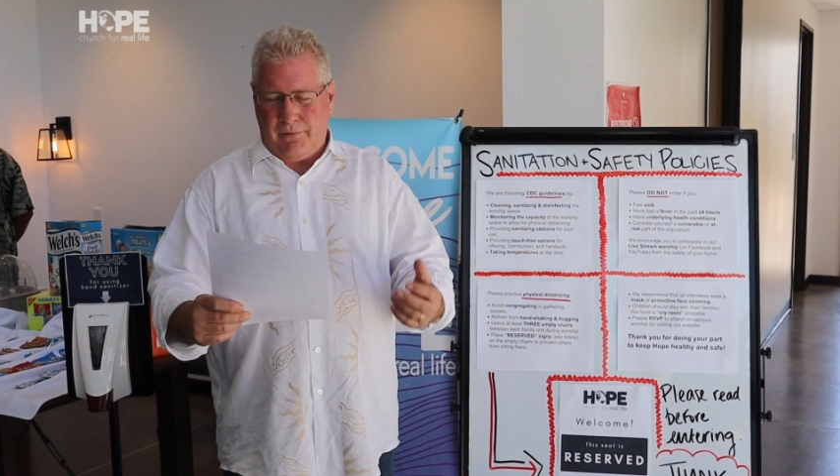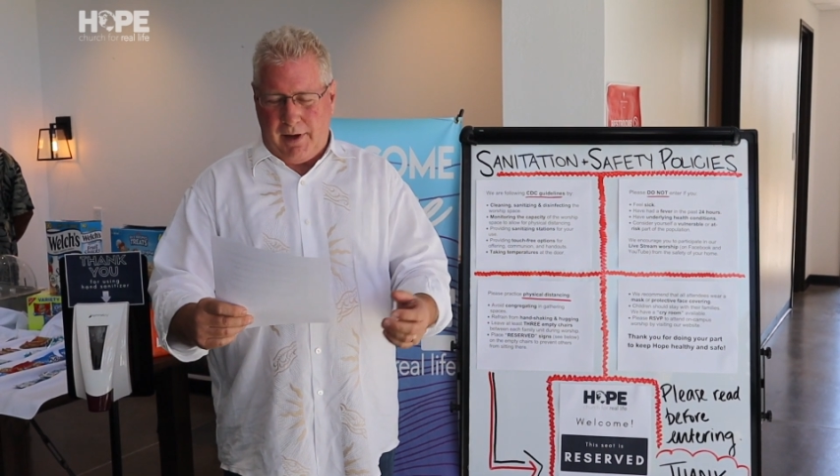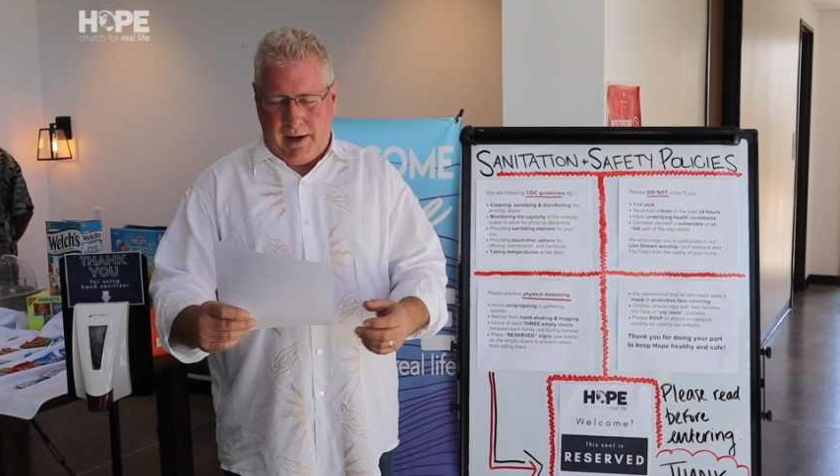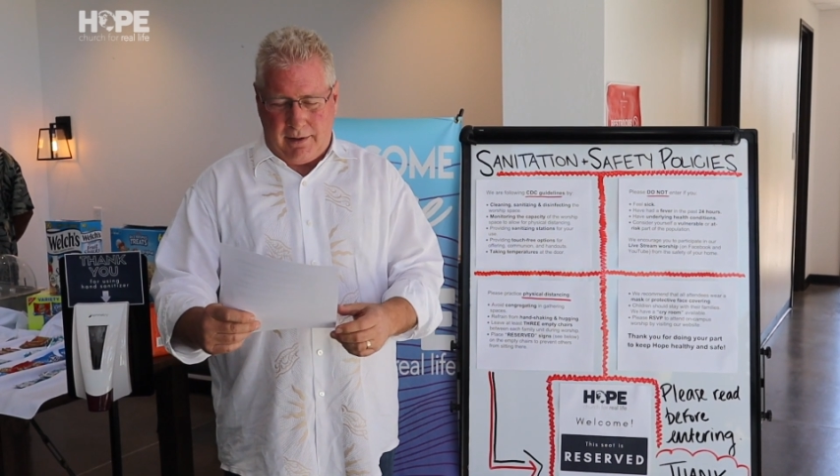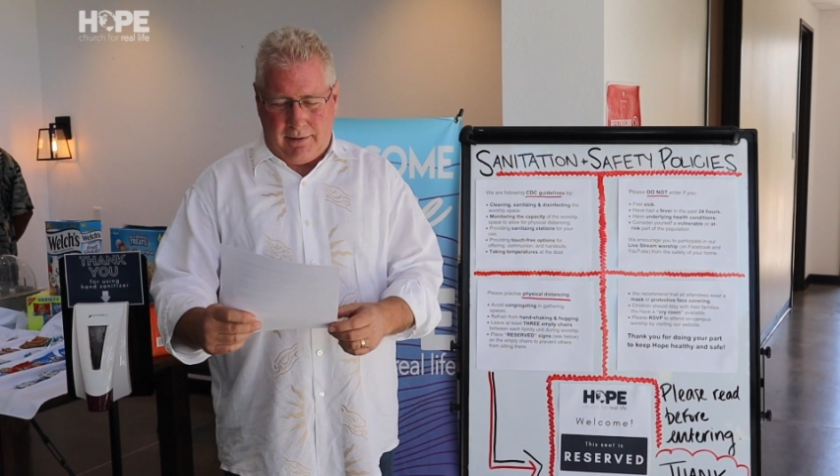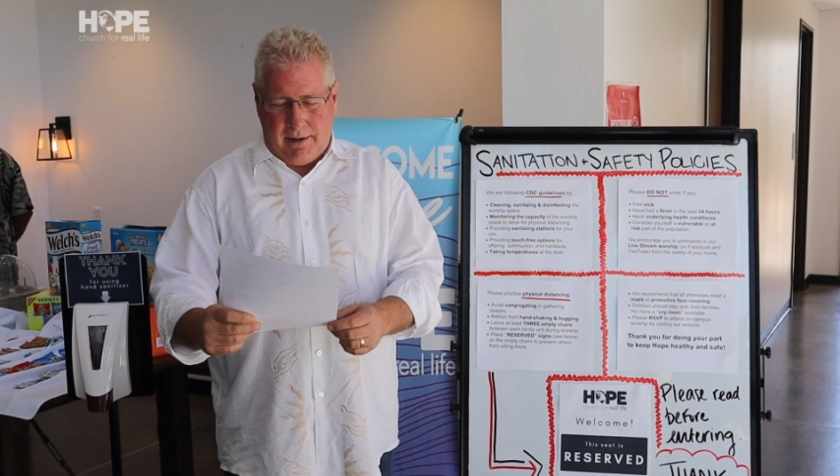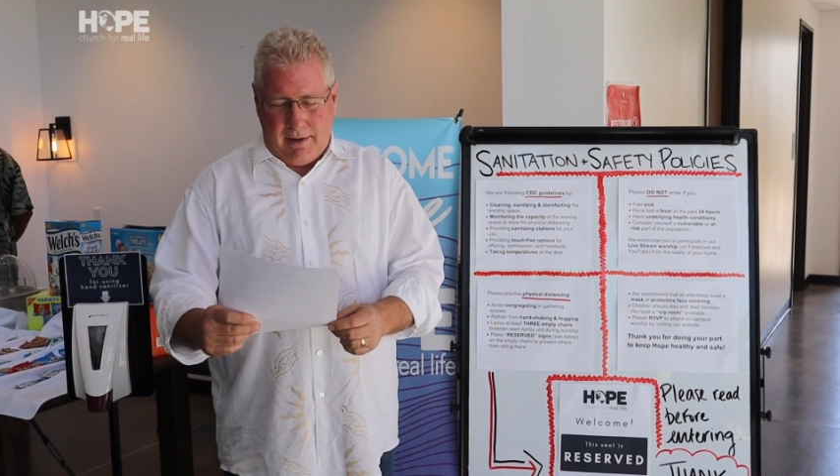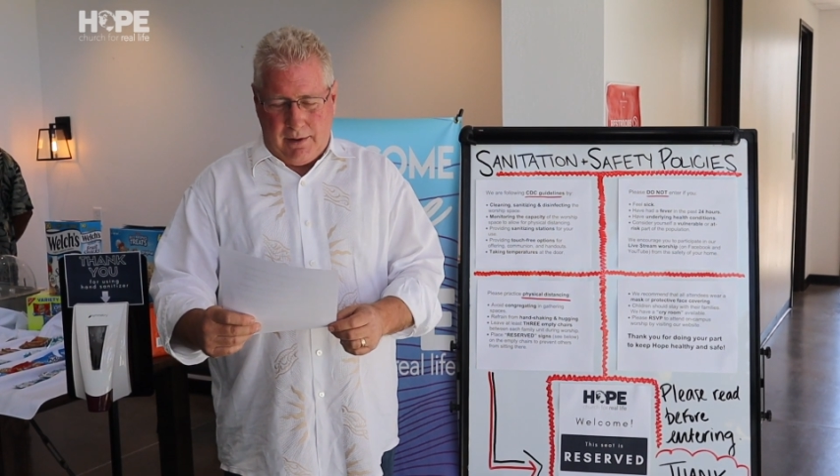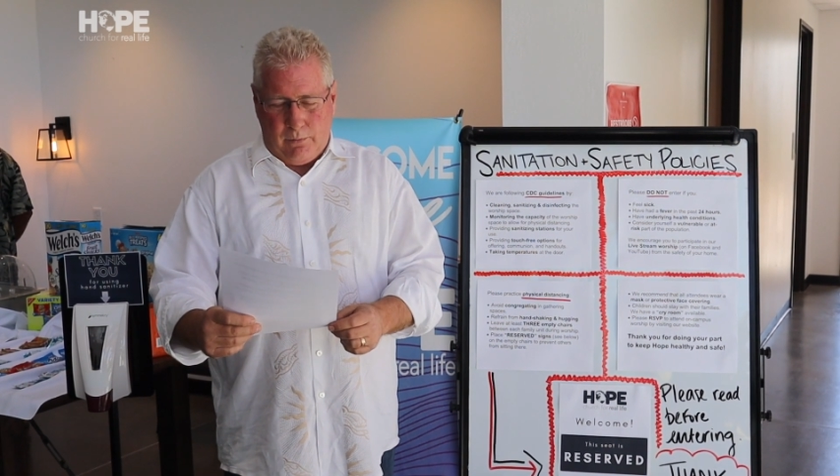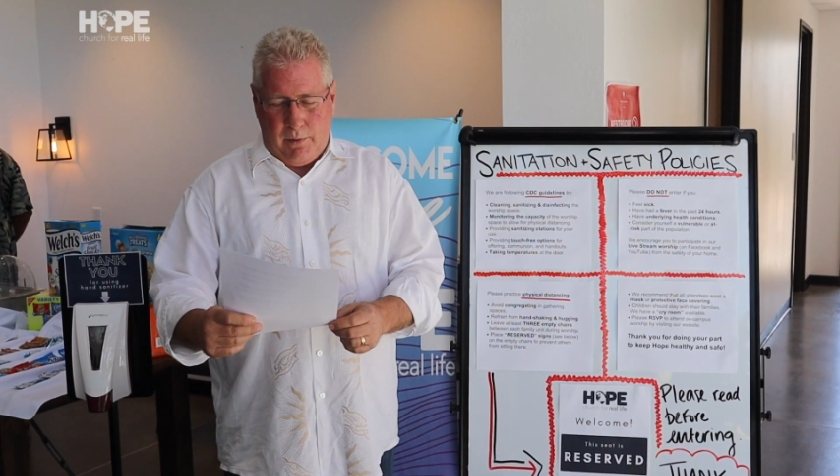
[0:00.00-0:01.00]

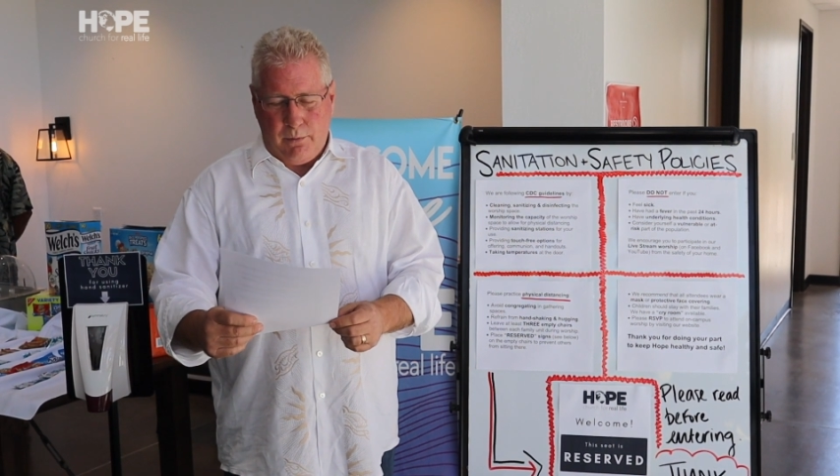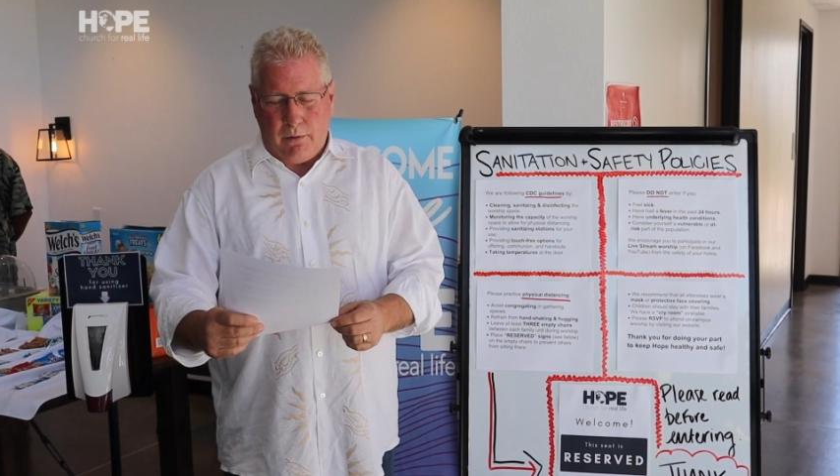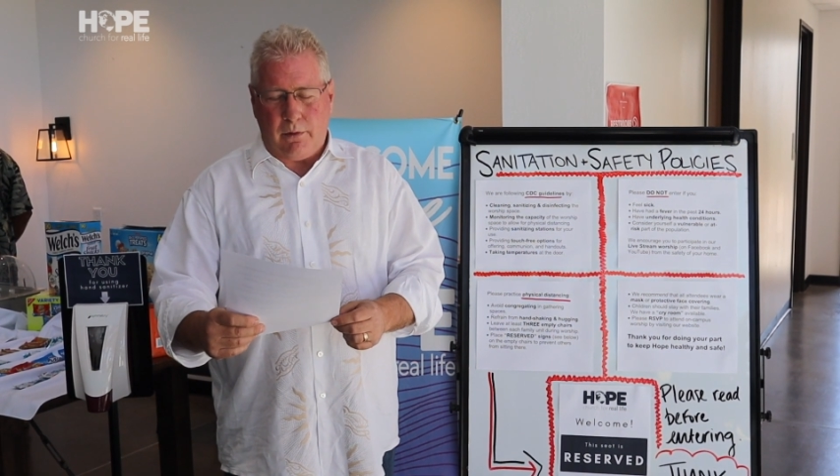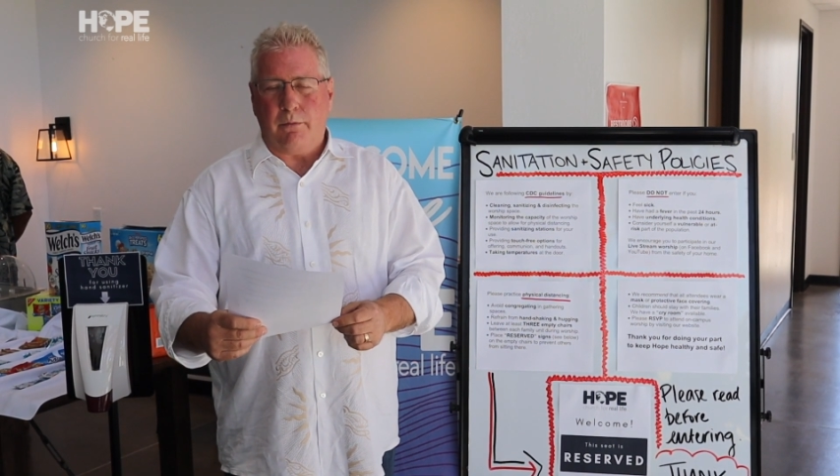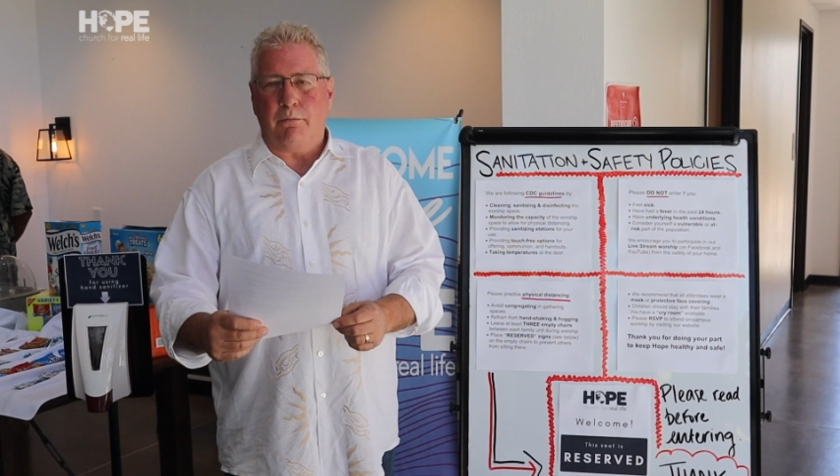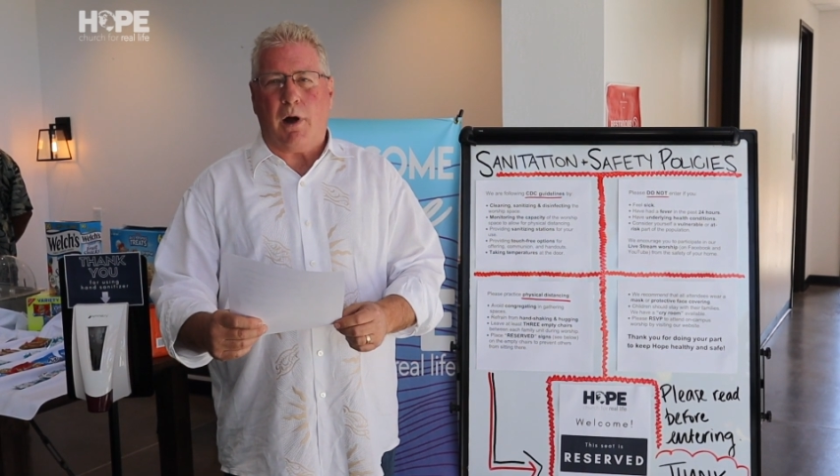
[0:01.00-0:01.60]
and we will